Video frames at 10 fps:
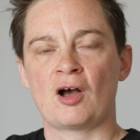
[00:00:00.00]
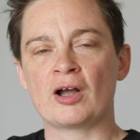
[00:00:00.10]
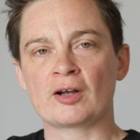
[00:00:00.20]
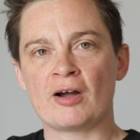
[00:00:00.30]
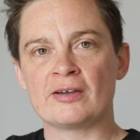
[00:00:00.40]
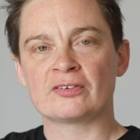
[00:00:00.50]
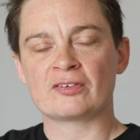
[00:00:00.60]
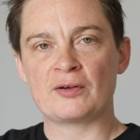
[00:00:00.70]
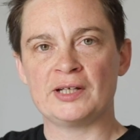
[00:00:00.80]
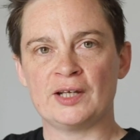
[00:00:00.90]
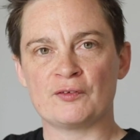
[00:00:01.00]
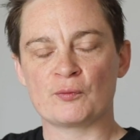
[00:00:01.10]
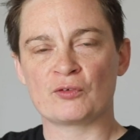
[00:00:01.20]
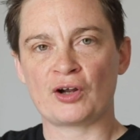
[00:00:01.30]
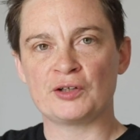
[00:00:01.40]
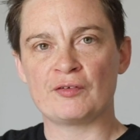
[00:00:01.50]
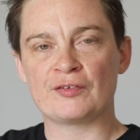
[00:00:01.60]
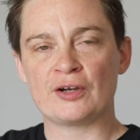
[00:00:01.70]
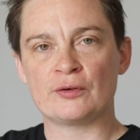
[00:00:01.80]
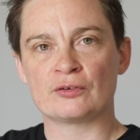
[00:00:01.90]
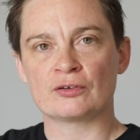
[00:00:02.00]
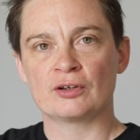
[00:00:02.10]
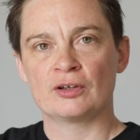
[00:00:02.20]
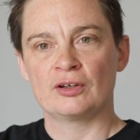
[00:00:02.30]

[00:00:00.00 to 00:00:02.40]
Hi guys, Tony here from Toni Reviews.